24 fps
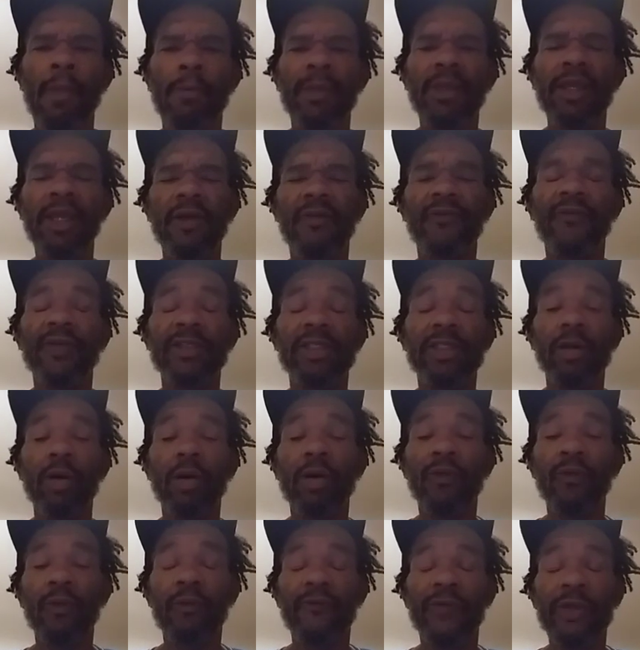But yeah, for
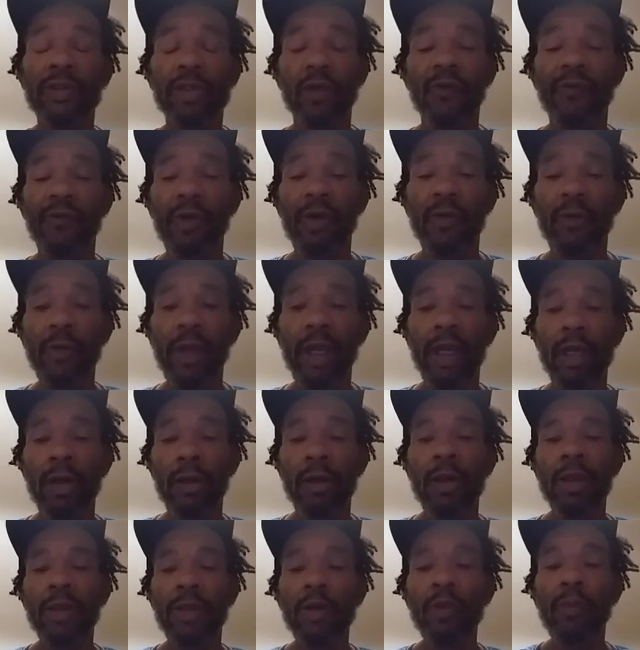so so for the
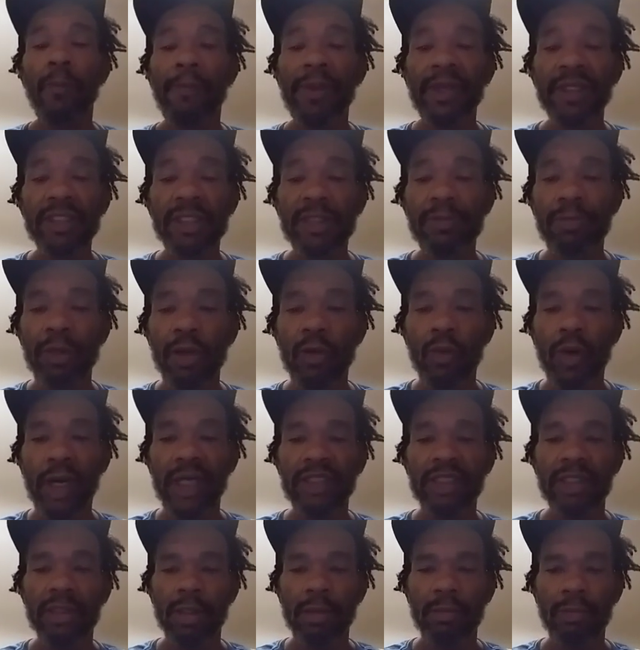record, you bitches been
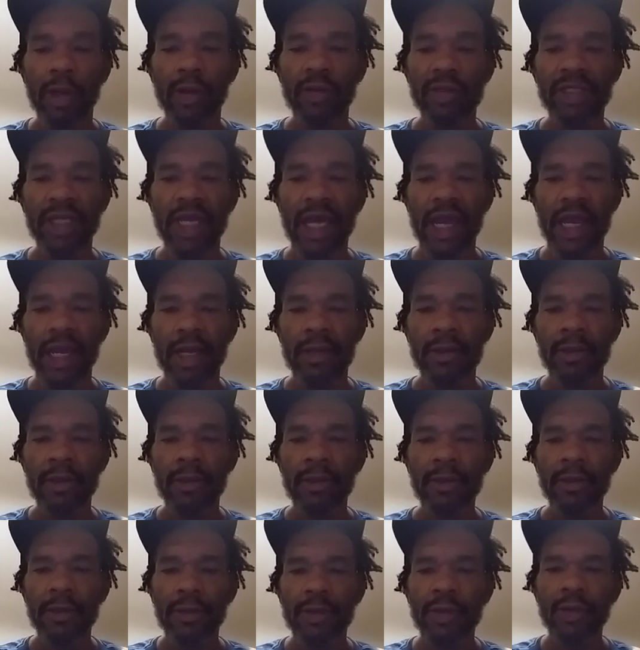watching the Most High
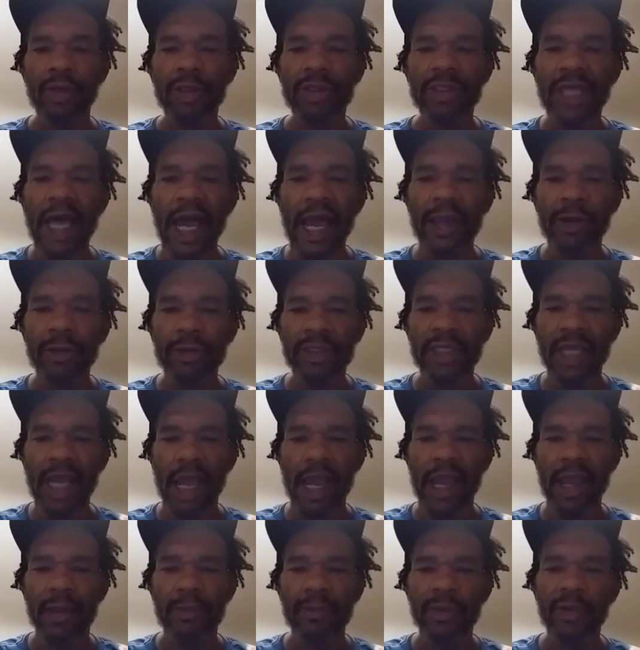your entire
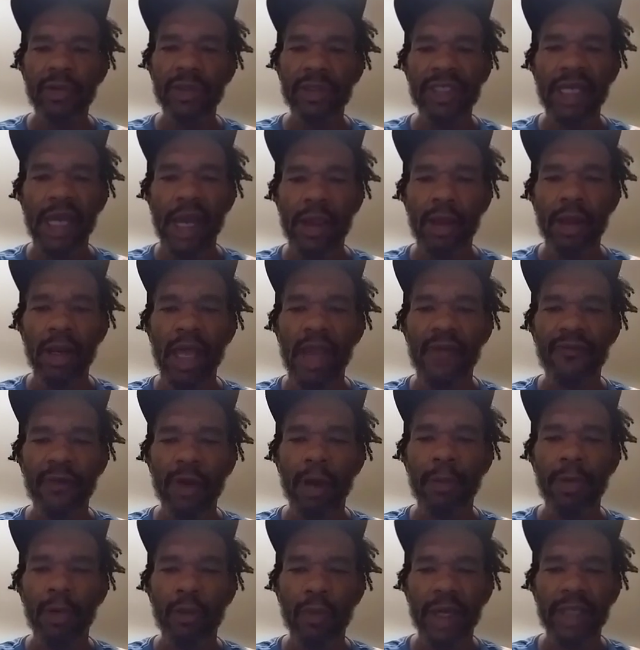time, your entire life.
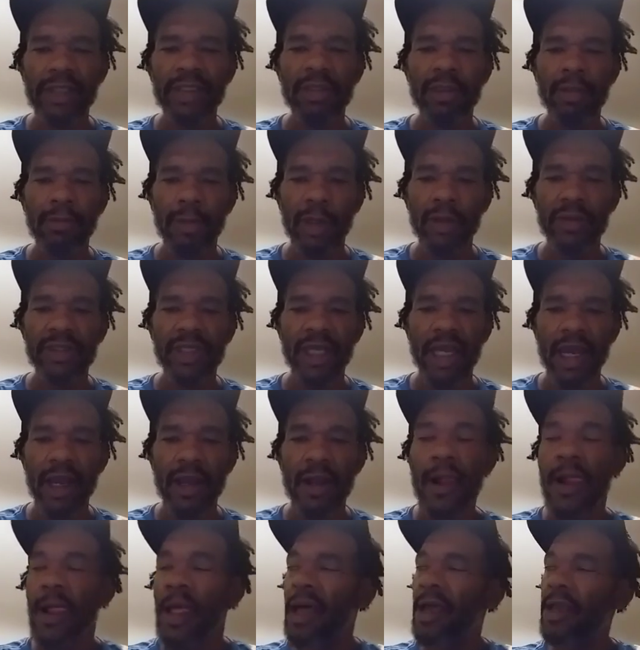Y'all been watching the Most High,
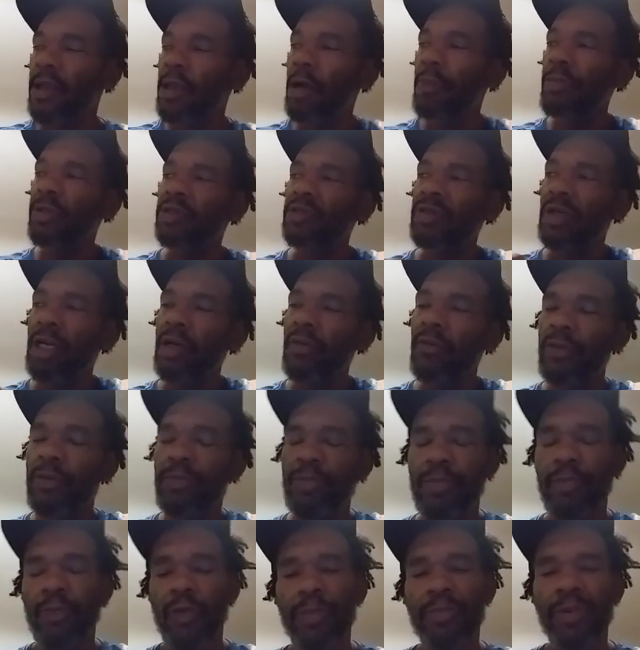and y'all been trying to re
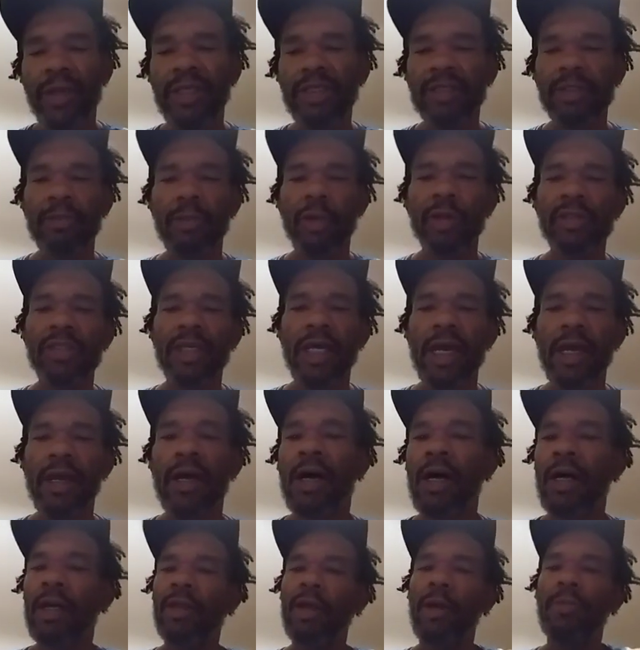replace the Most High.
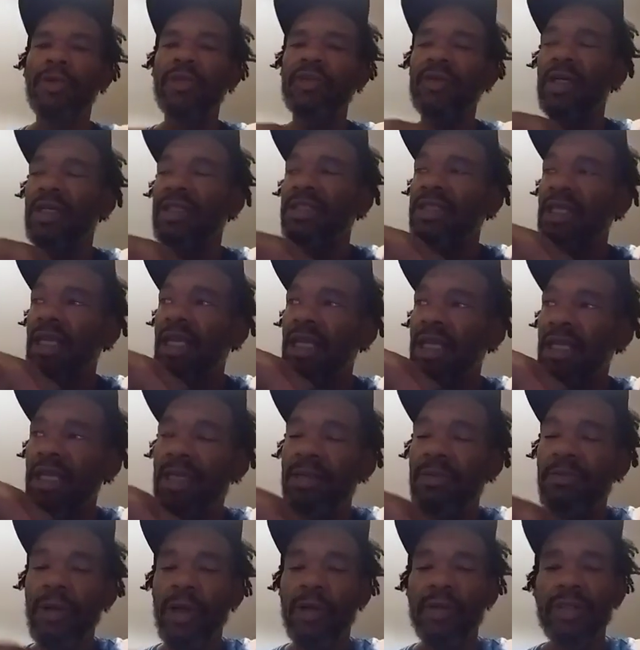Y'all been trying to say
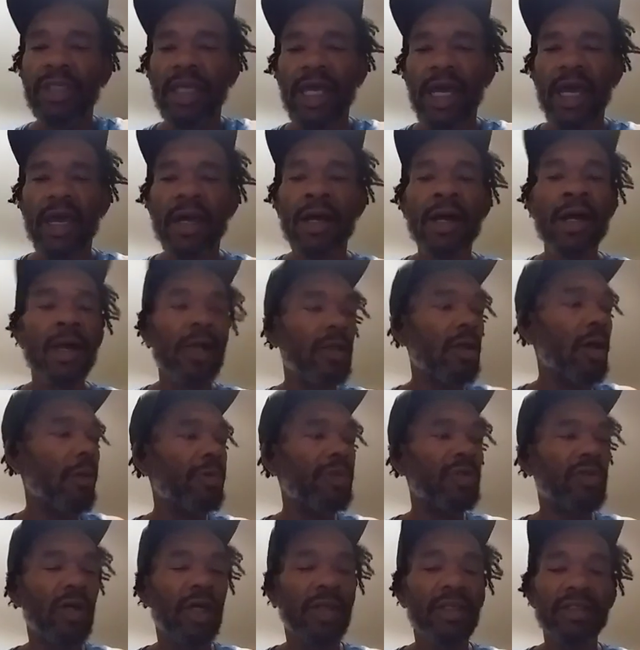He the Most High. Y'all
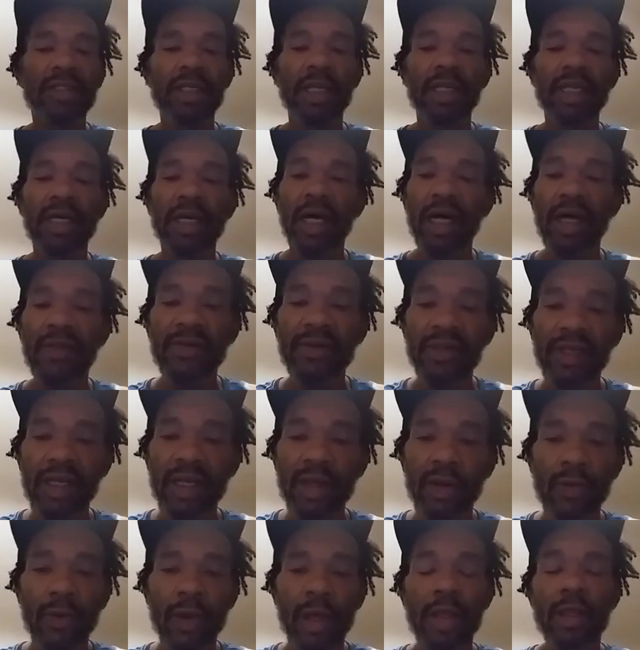been trying to say the other
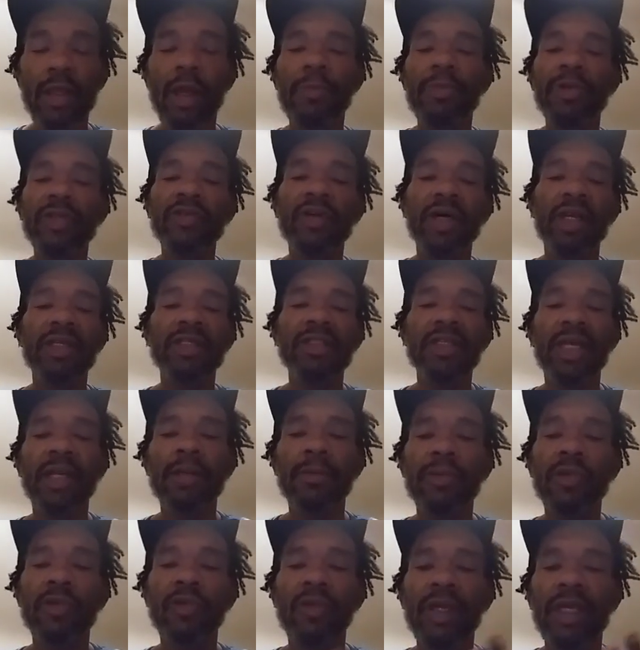nigga around. Y'all been trying to say
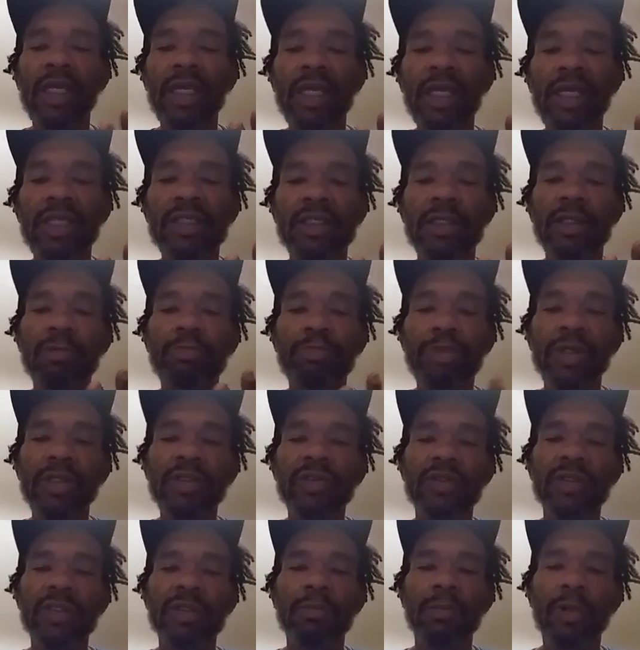them three kids in the
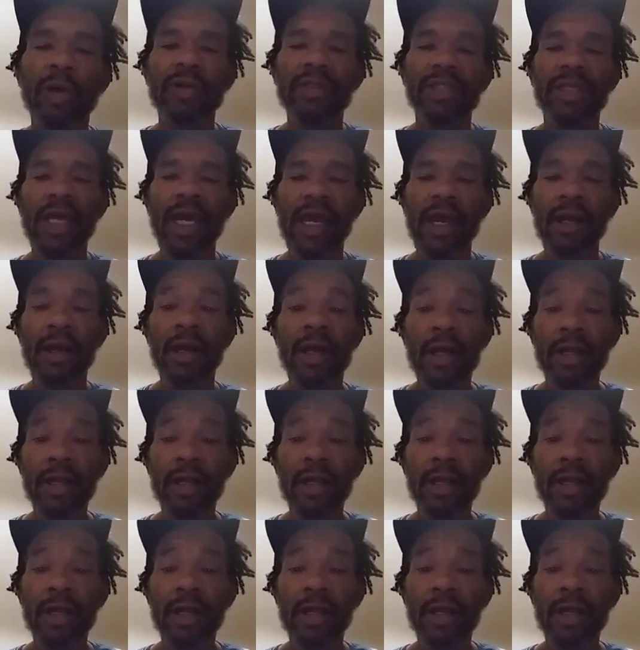pictures the Most High.